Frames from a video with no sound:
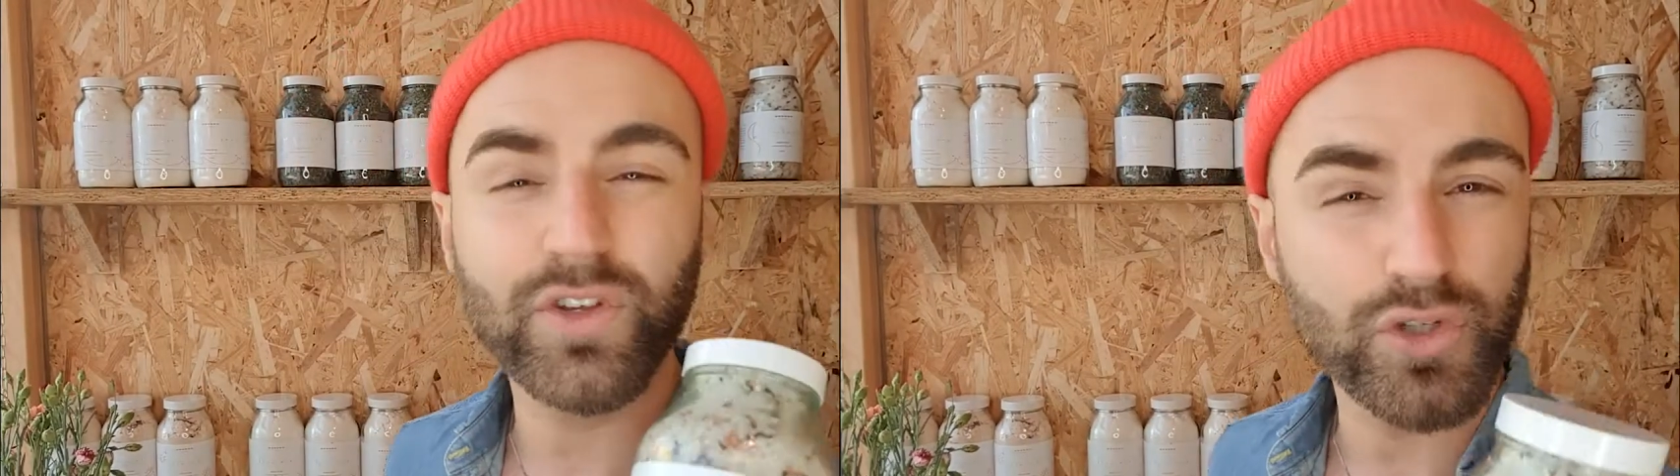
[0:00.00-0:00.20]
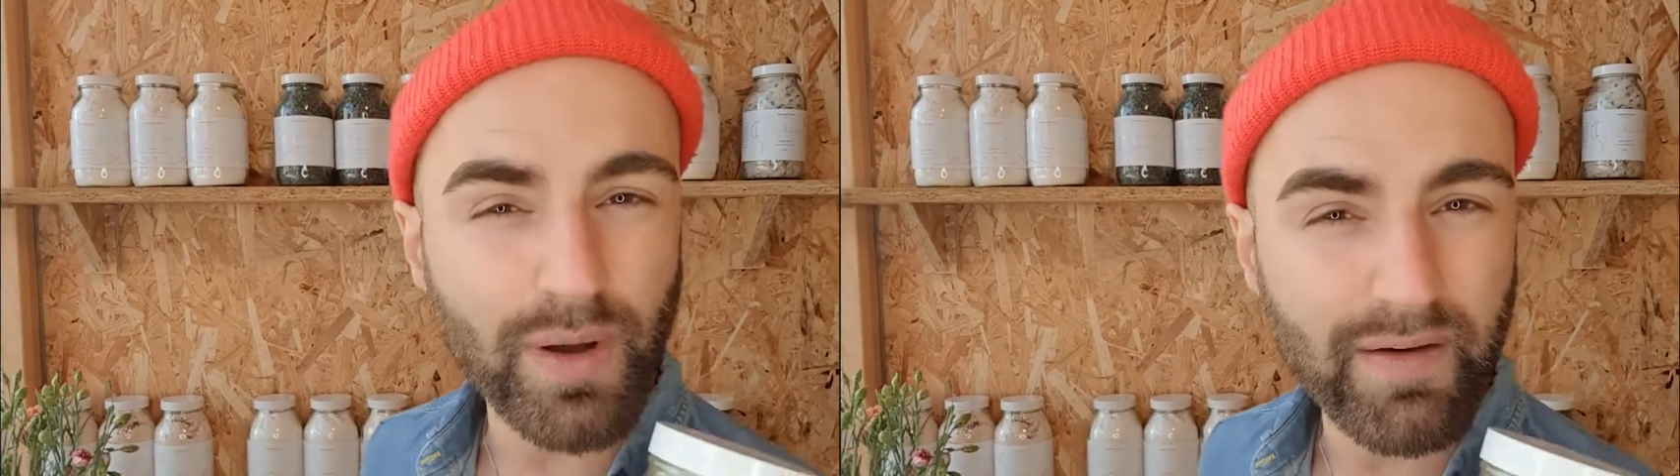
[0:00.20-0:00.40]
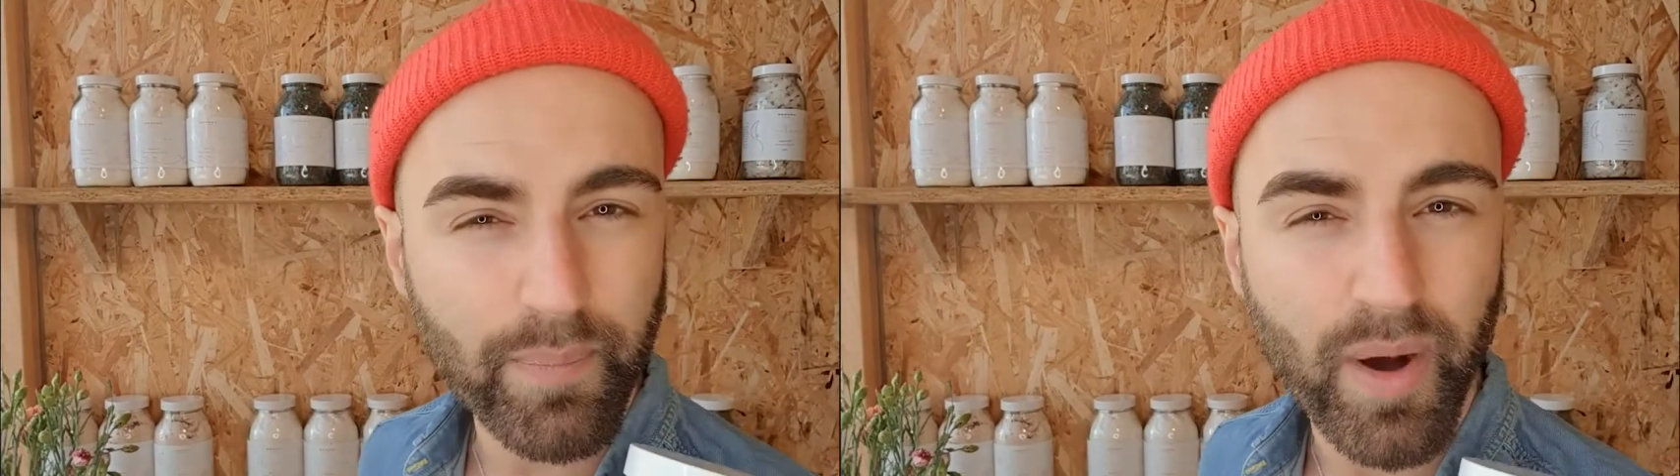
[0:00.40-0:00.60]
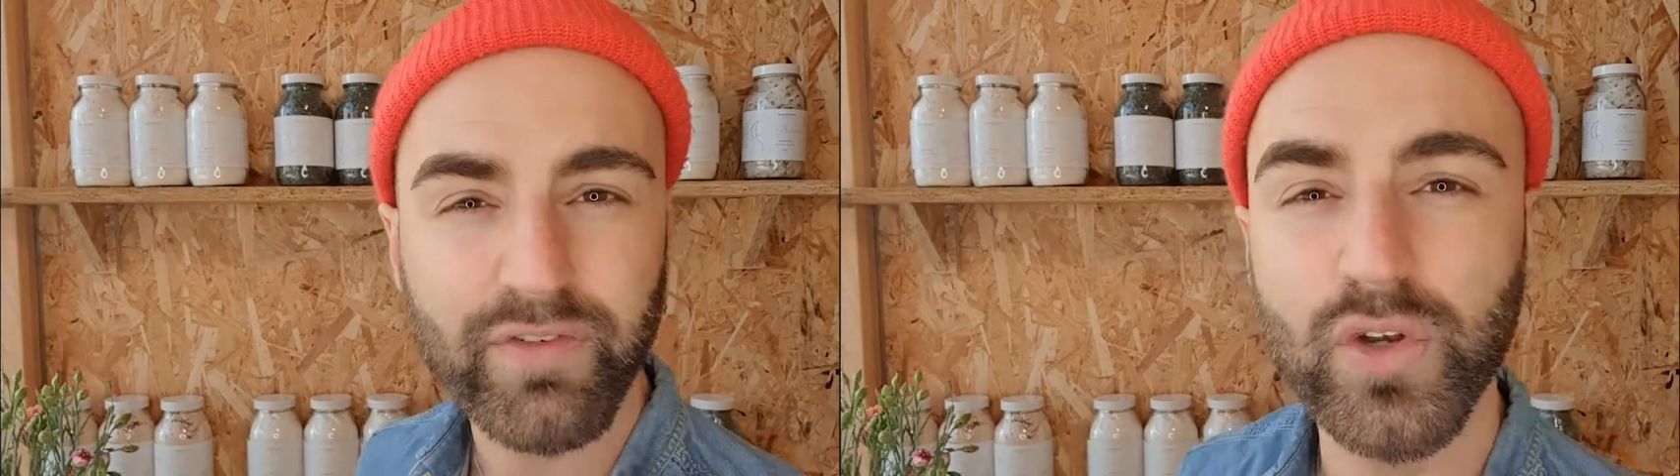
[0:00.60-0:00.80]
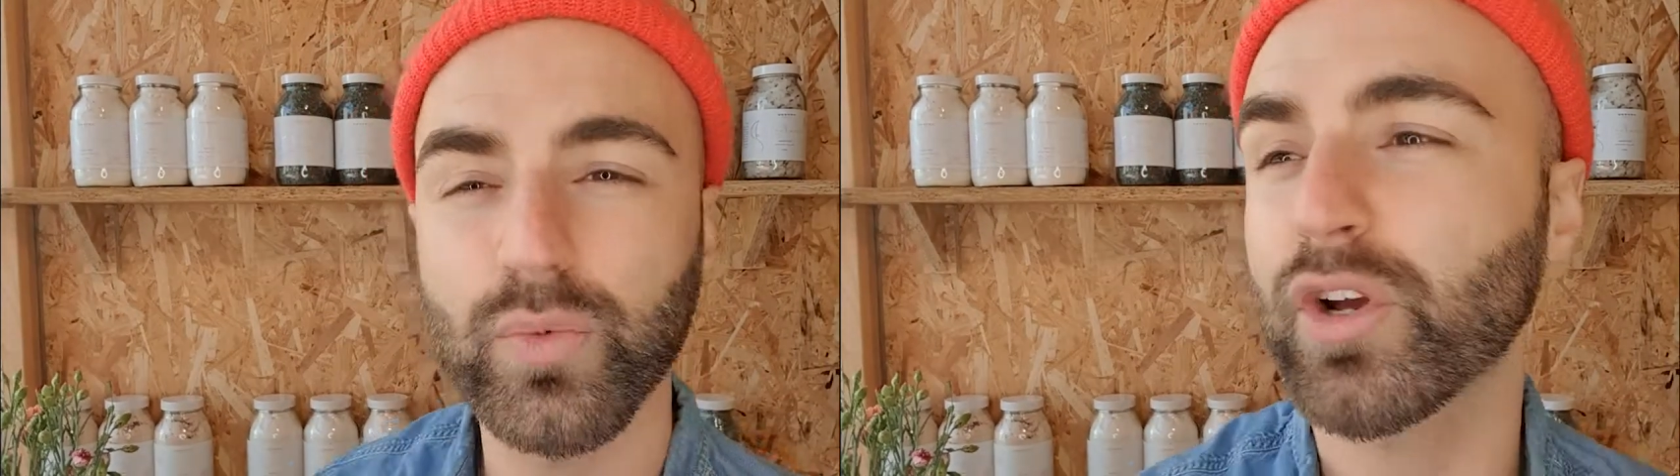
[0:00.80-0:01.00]
do have a bath
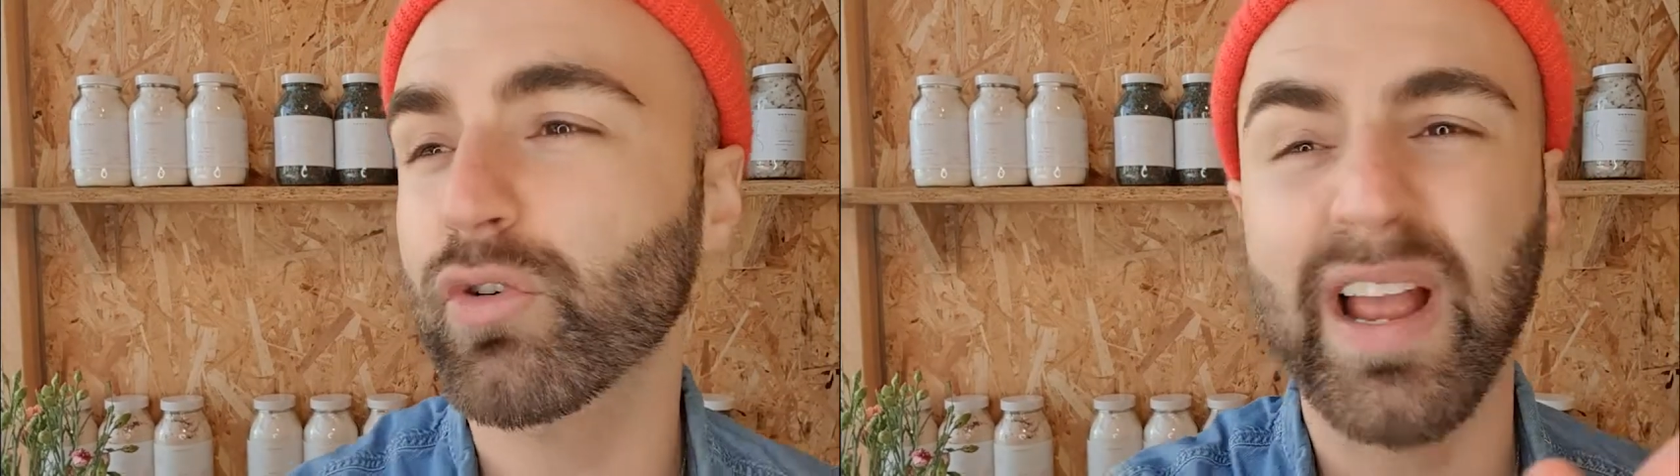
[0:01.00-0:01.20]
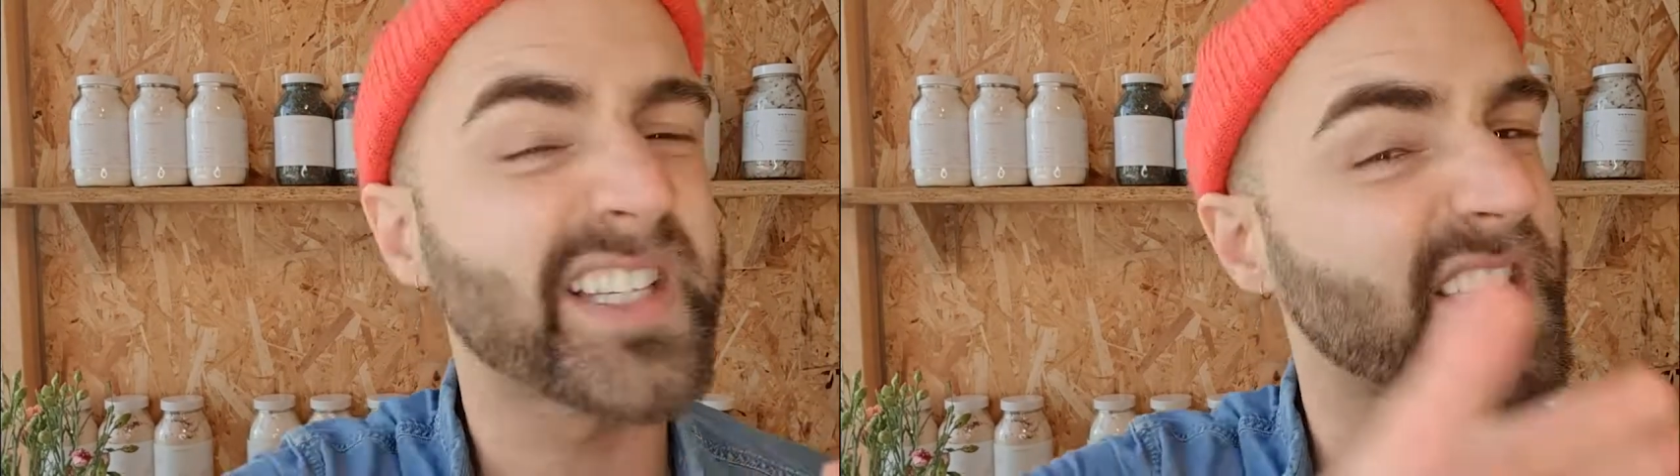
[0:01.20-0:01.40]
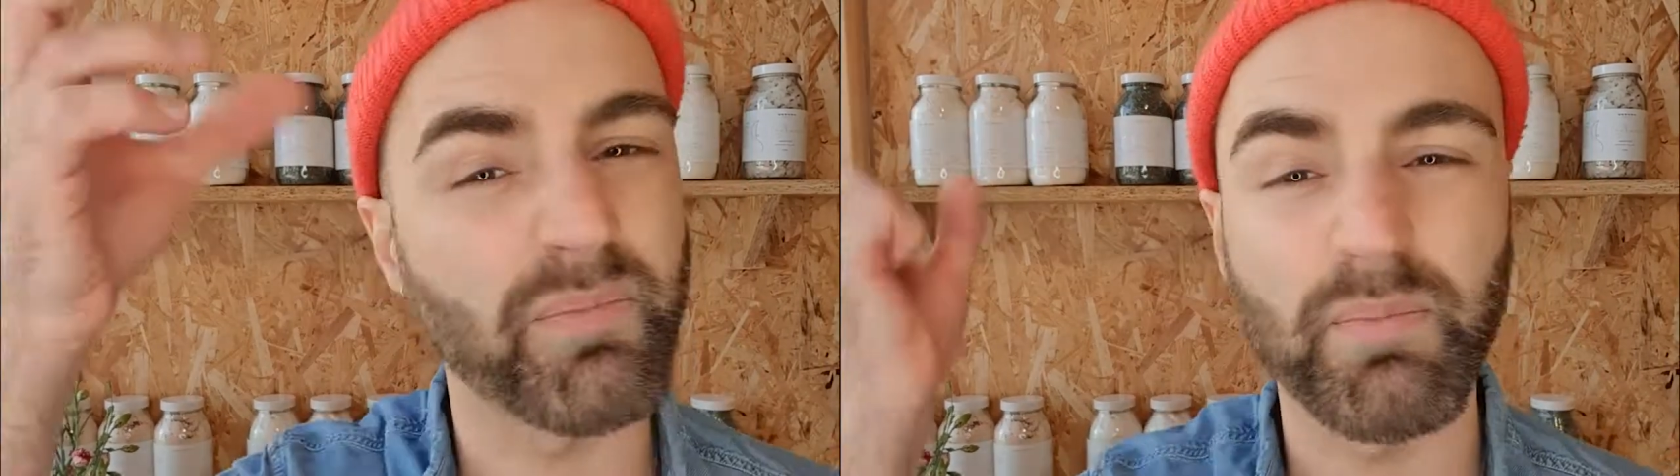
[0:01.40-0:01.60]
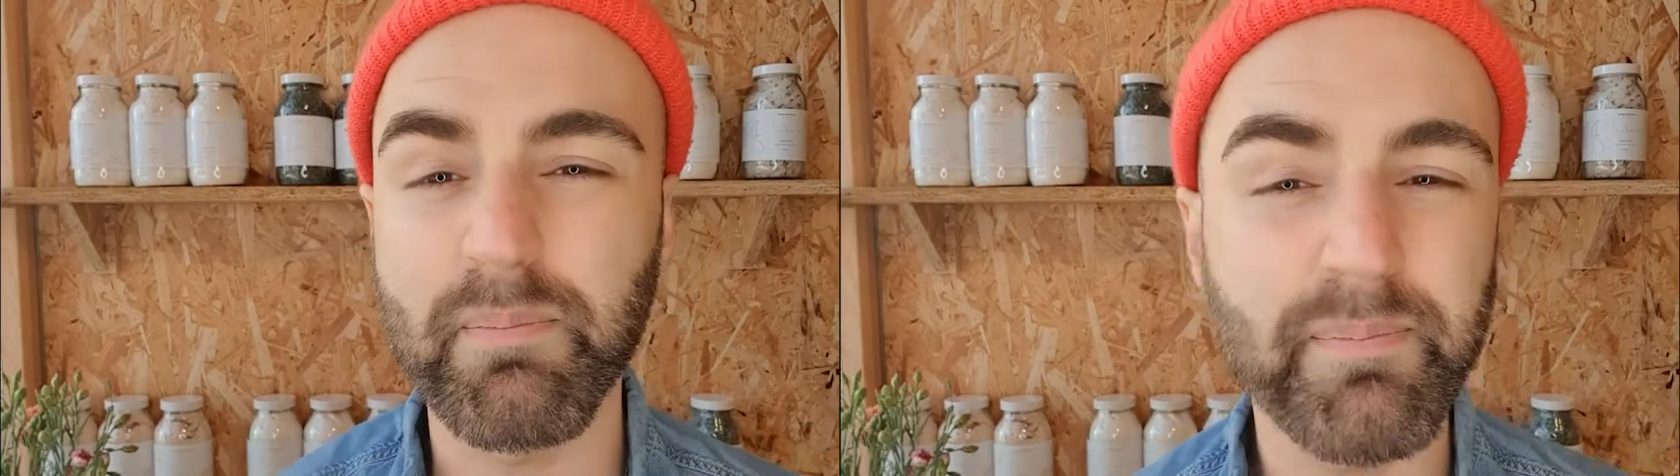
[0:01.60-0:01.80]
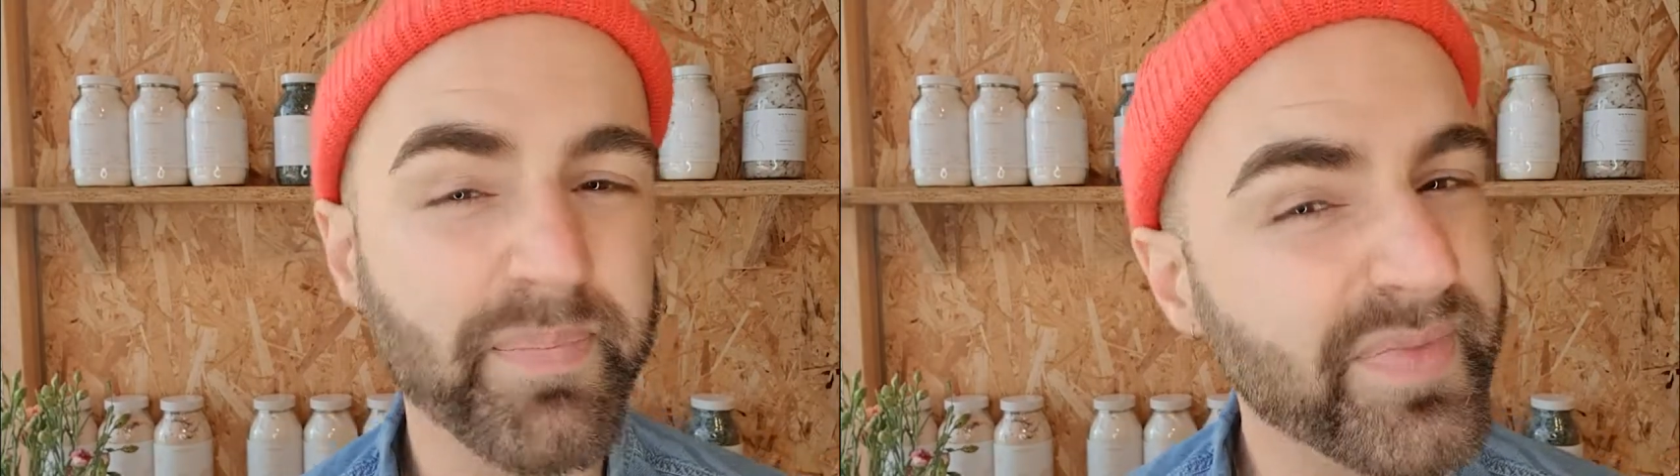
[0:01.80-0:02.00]
and you want to create
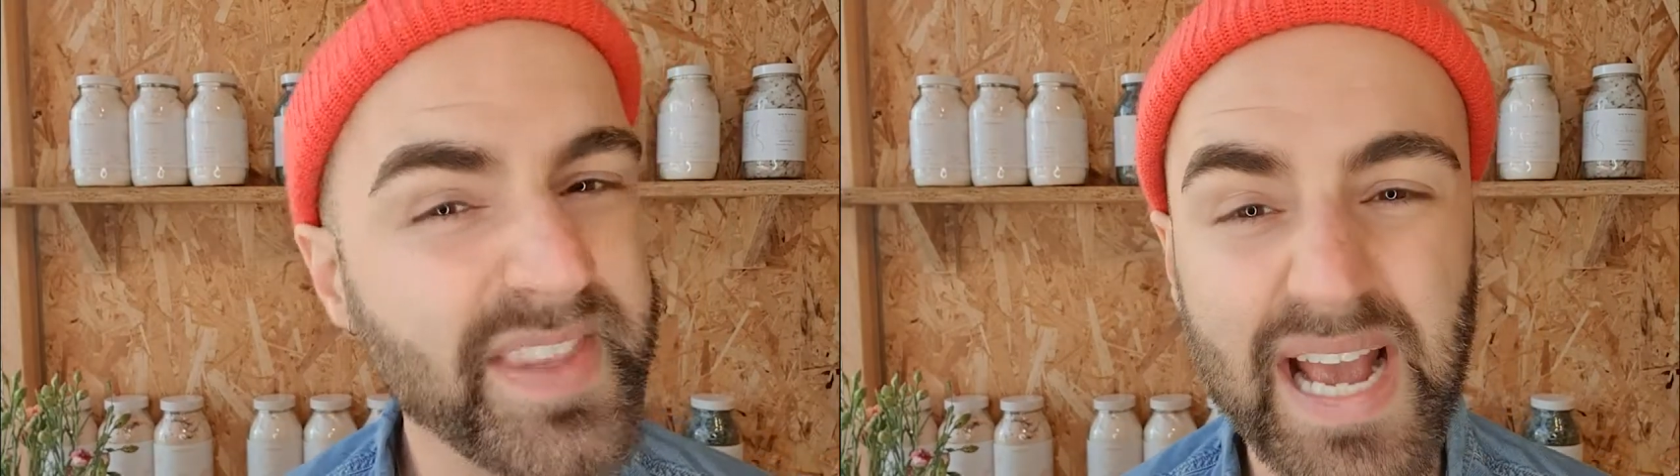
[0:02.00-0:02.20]
some